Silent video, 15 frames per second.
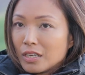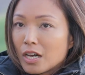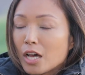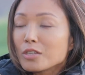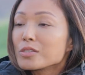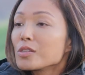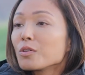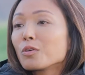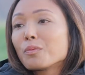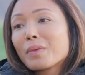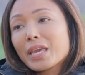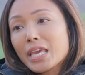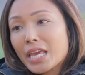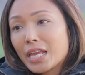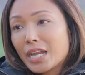also in
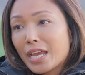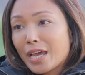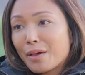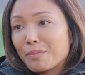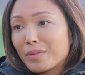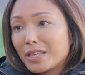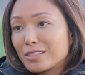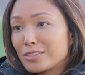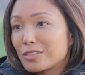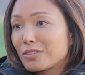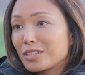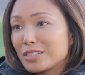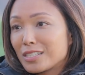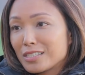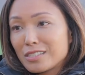my Can-Am, and so
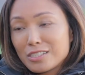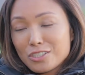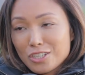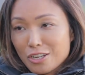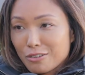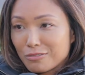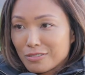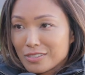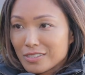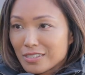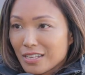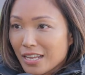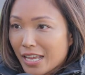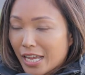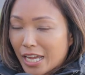did Dustin Jones.
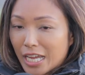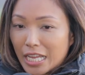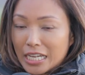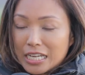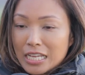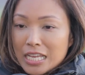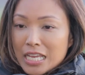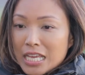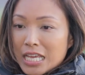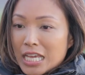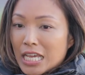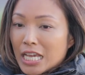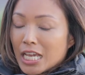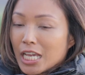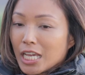And,
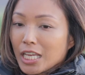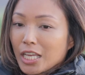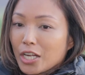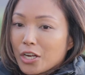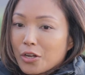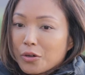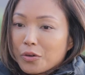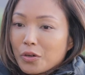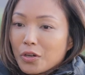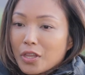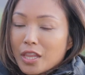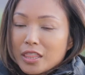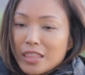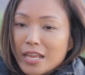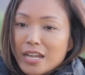you know,
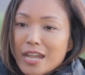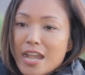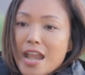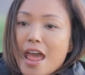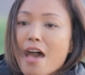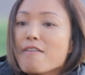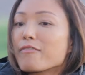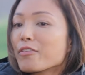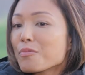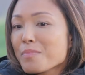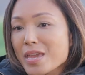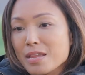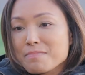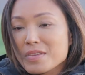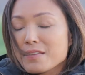they never
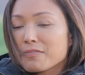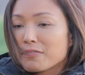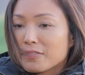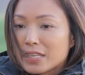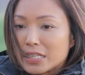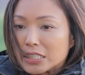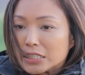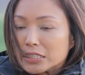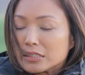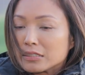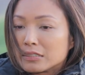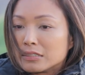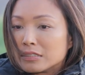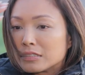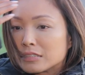made me feel
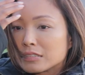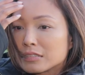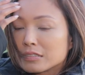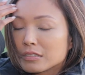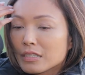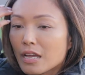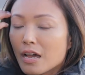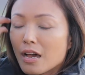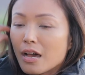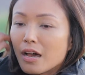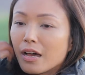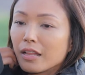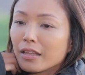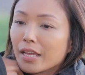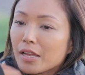
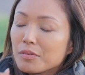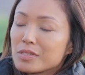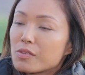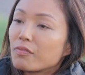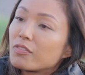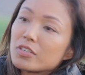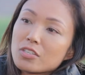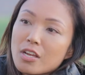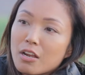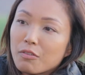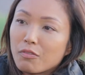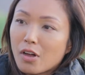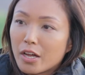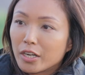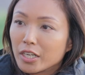like I was a fish out
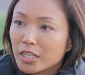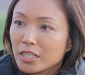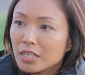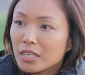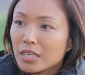of water.